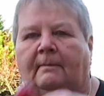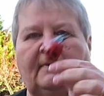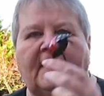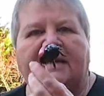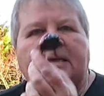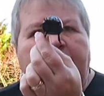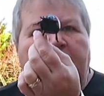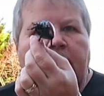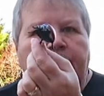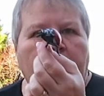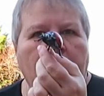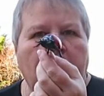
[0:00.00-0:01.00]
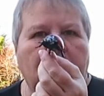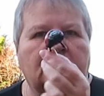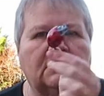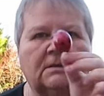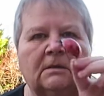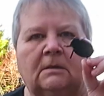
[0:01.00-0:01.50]
ladybird
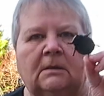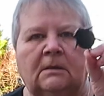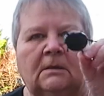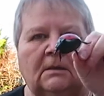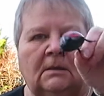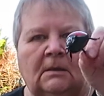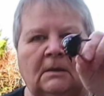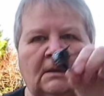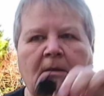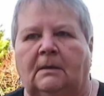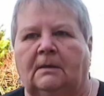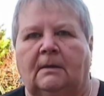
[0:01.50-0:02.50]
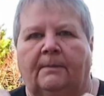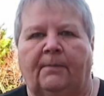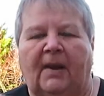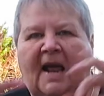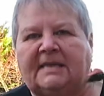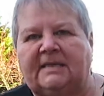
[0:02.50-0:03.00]
bugs,
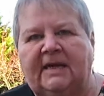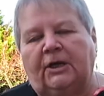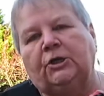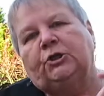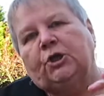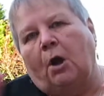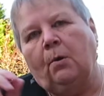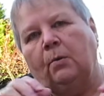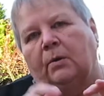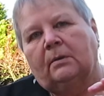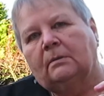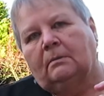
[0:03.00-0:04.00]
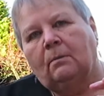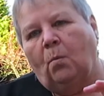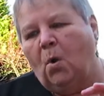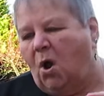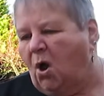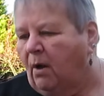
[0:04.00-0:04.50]
plastic joke
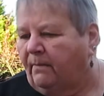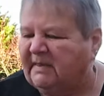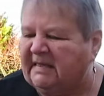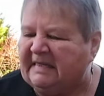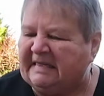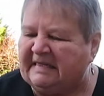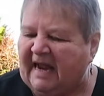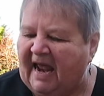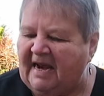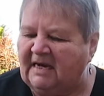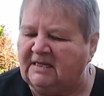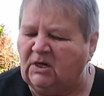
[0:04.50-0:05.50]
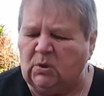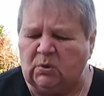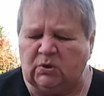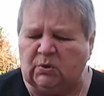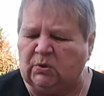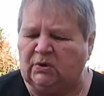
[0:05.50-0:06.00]
worms and snakes, and all
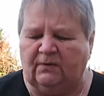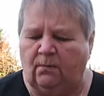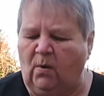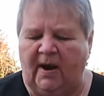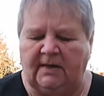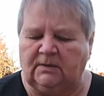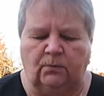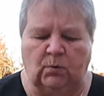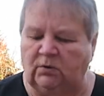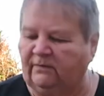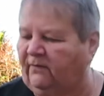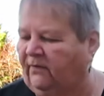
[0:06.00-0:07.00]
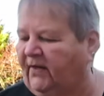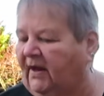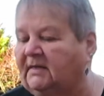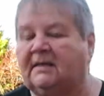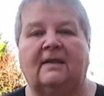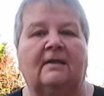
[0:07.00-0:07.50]
sorts of weird and wonderful
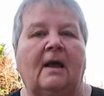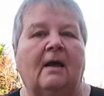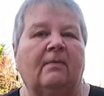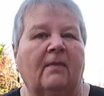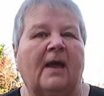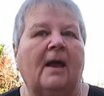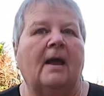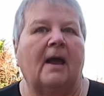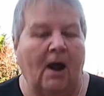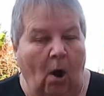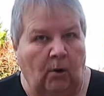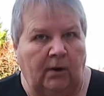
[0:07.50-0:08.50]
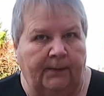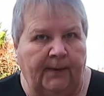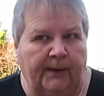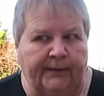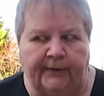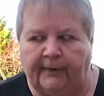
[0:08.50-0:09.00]
things that
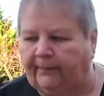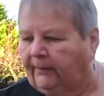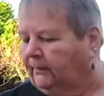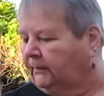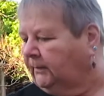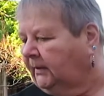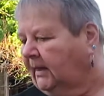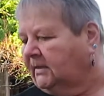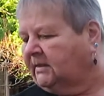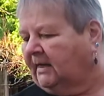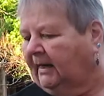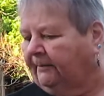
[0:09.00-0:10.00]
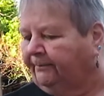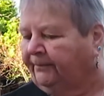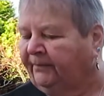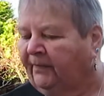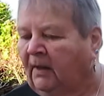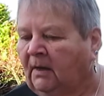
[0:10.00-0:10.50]
occupied them, let's say.
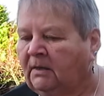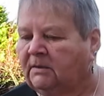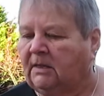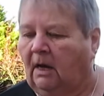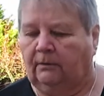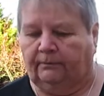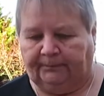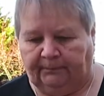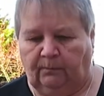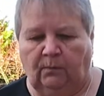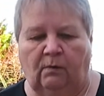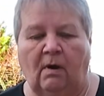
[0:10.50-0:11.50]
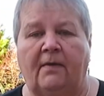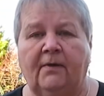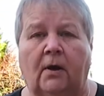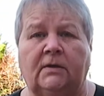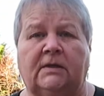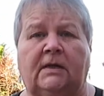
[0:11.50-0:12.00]
So you're either
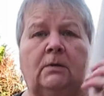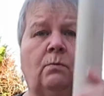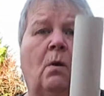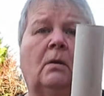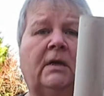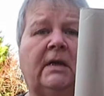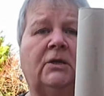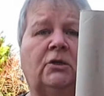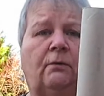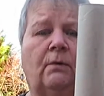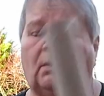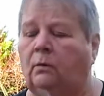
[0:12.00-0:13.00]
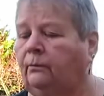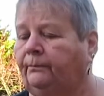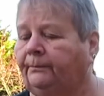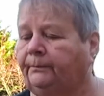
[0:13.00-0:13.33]
going to need 1 kitchen roll